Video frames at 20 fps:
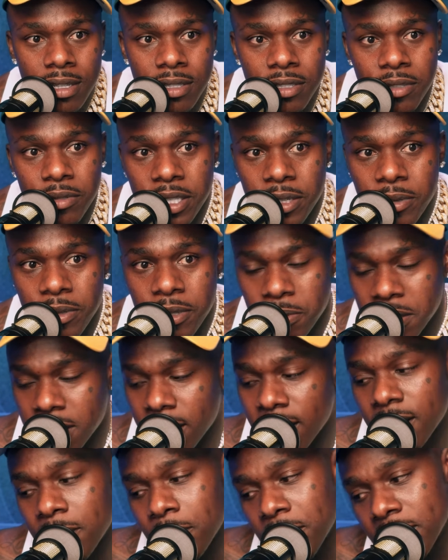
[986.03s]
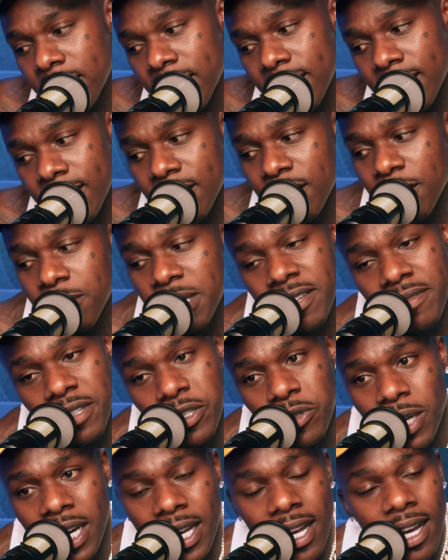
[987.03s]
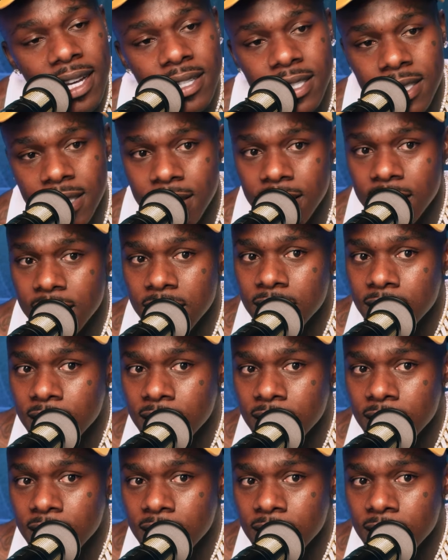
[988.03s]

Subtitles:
You get what I'm saying? But then end up giving you their ass to kiss.